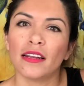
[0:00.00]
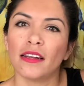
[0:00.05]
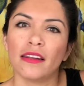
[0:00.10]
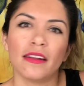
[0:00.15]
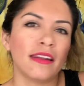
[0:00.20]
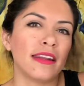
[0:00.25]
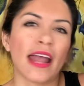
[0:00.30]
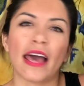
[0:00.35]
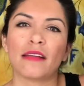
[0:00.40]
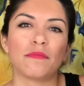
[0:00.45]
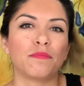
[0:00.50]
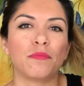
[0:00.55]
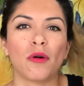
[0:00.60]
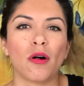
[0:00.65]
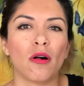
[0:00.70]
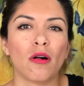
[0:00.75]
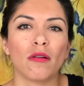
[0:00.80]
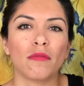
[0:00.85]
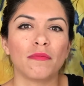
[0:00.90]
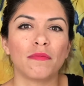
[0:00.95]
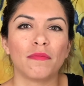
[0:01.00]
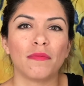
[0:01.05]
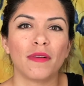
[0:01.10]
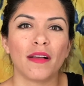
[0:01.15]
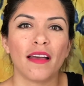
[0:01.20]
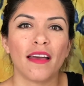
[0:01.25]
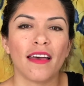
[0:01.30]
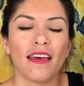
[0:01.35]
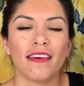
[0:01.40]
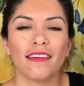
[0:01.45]
light bulb
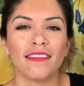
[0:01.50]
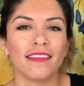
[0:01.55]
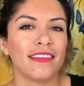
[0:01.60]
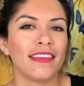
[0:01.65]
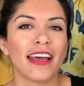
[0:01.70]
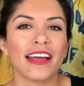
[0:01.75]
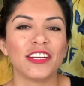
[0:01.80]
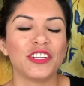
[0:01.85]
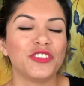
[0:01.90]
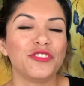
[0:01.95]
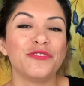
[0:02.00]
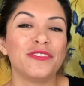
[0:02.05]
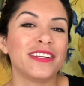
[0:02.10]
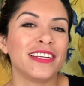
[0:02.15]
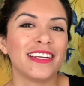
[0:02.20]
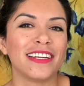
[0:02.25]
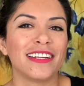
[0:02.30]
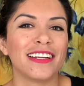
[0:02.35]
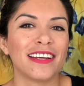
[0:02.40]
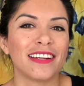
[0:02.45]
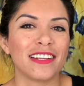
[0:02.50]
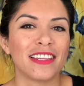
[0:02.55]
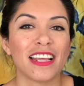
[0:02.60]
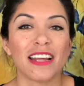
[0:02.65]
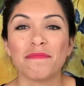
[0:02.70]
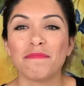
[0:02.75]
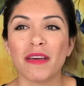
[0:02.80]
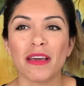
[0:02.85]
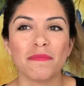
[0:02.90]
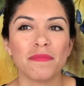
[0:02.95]
that you needed, that
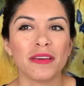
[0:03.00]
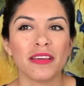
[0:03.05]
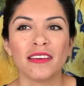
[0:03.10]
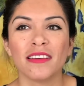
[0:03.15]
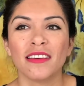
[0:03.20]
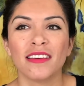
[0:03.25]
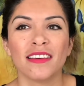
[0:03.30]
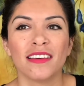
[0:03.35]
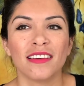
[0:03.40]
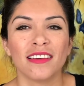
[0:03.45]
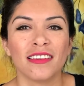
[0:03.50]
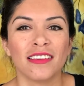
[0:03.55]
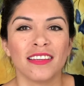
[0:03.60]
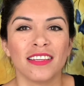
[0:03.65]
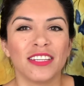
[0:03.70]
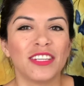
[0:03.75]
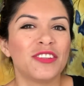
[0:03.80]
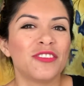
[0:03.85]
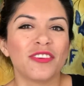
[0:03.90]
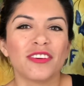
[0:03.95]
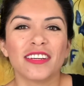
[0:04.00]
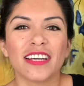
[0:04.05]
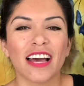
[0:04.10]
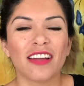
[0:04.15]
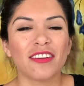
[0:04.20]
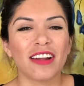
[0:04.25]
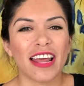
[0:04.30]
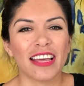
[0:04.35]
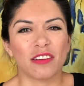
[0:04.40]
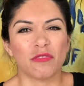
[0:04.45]
maybe, kind of like